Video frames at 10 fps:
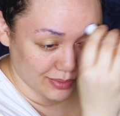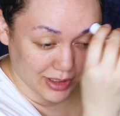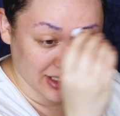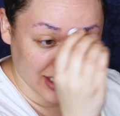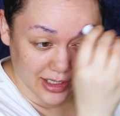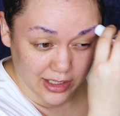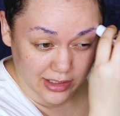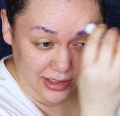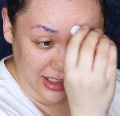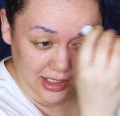
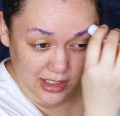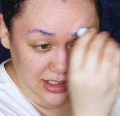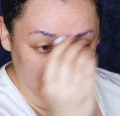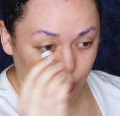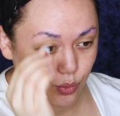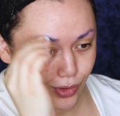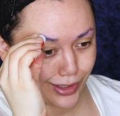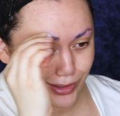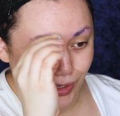because it is the one